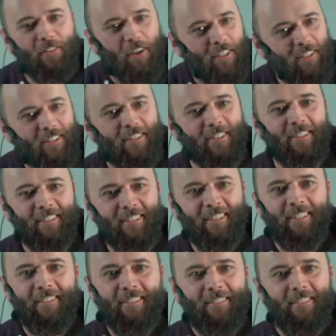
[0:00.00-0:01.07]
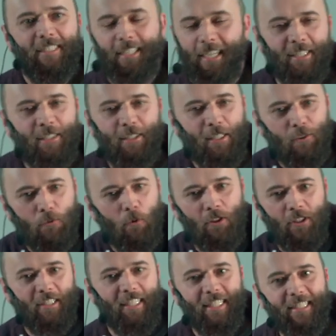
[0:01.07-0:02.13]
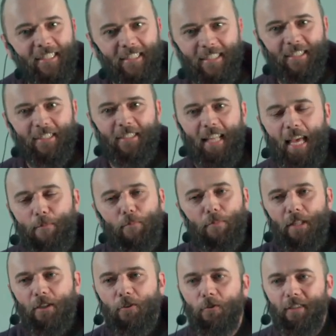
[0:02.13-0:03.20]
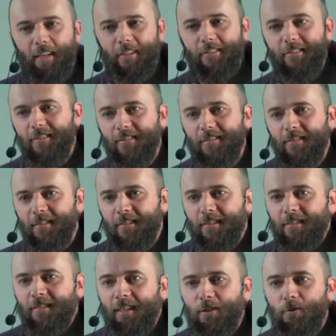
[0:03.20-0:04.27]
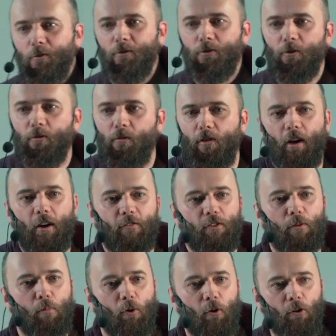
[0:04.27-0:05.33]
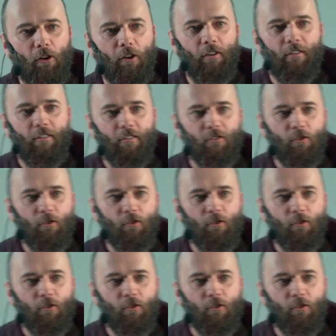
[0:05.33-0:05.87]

be a nice, it's actually, that's what it is. It's an empty container that you can sort of live deploy